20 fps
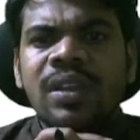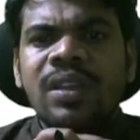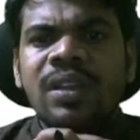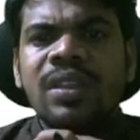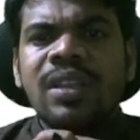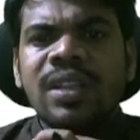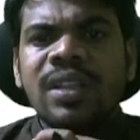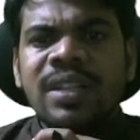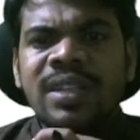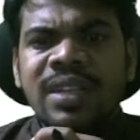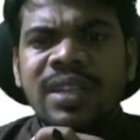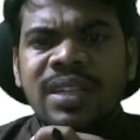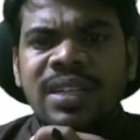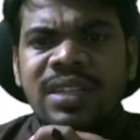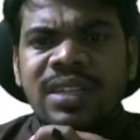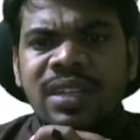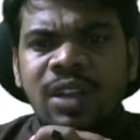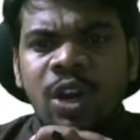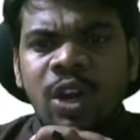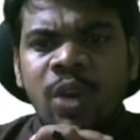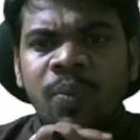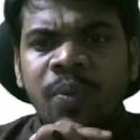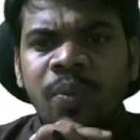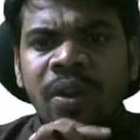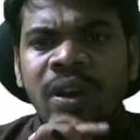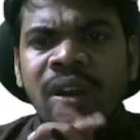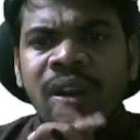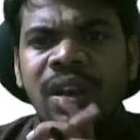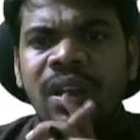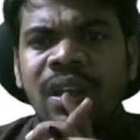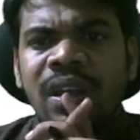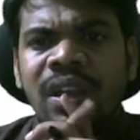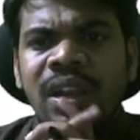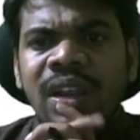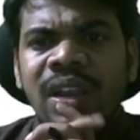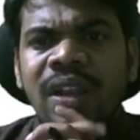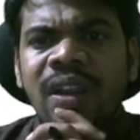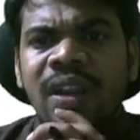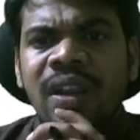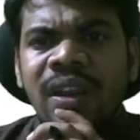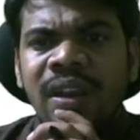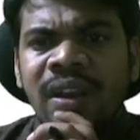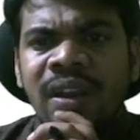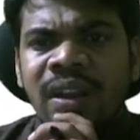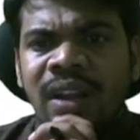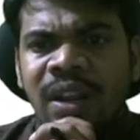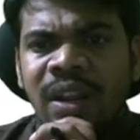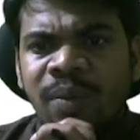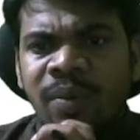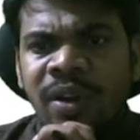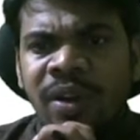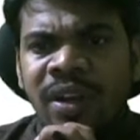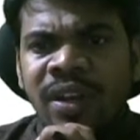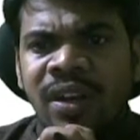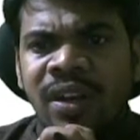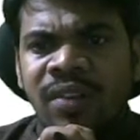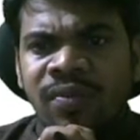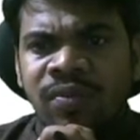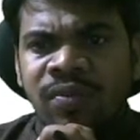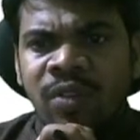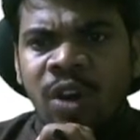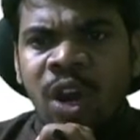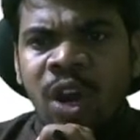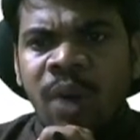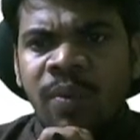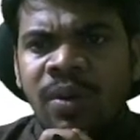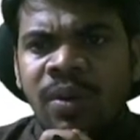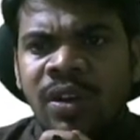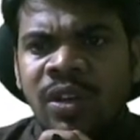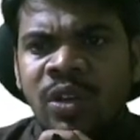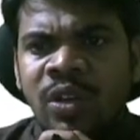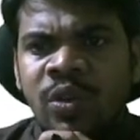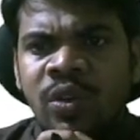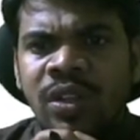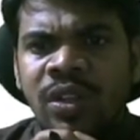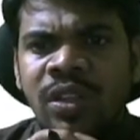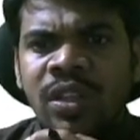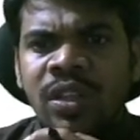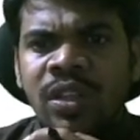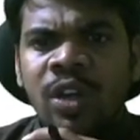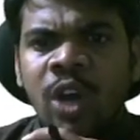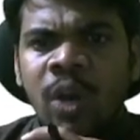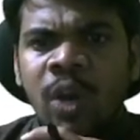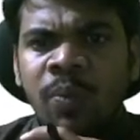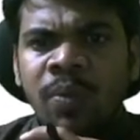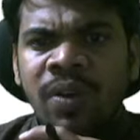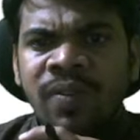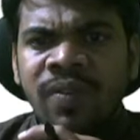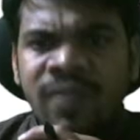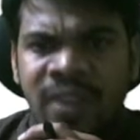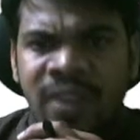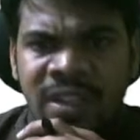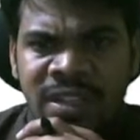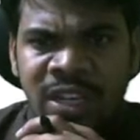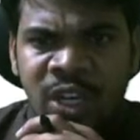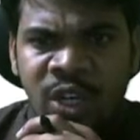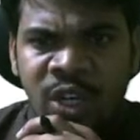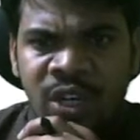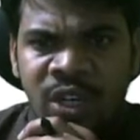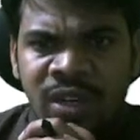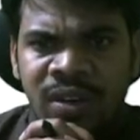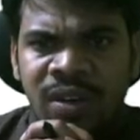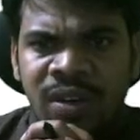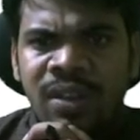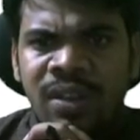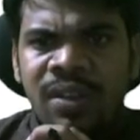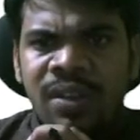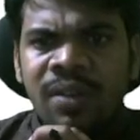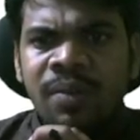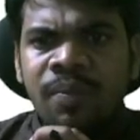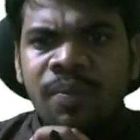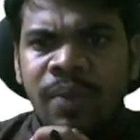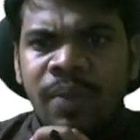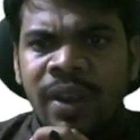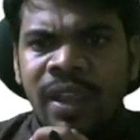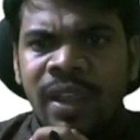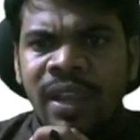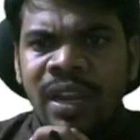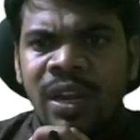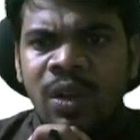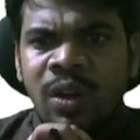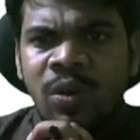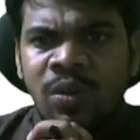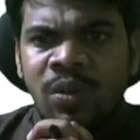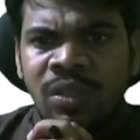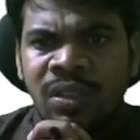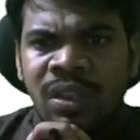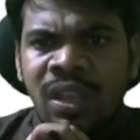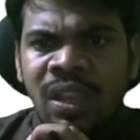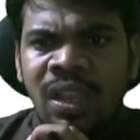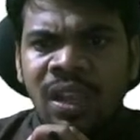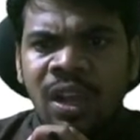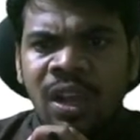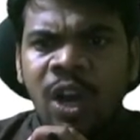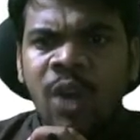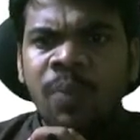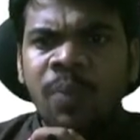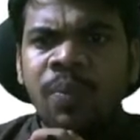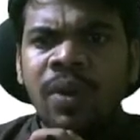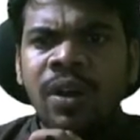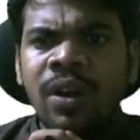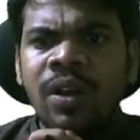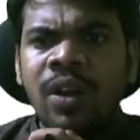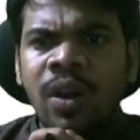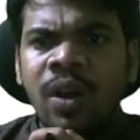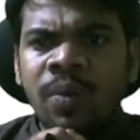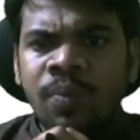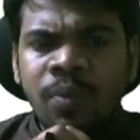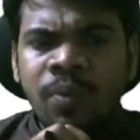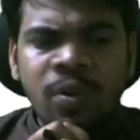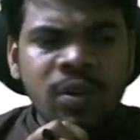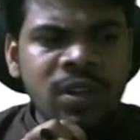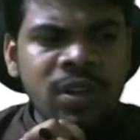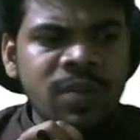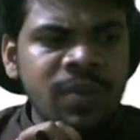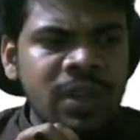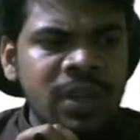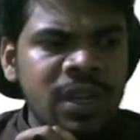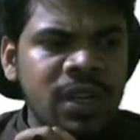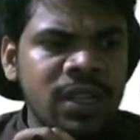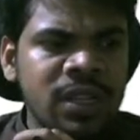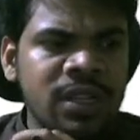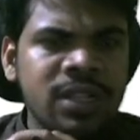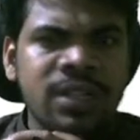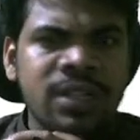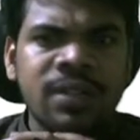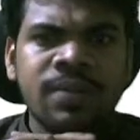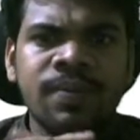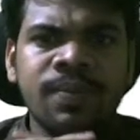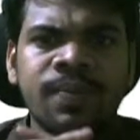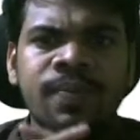The 6 carbon intermediate formed during the carbon fixation break into 3 carbon compounds because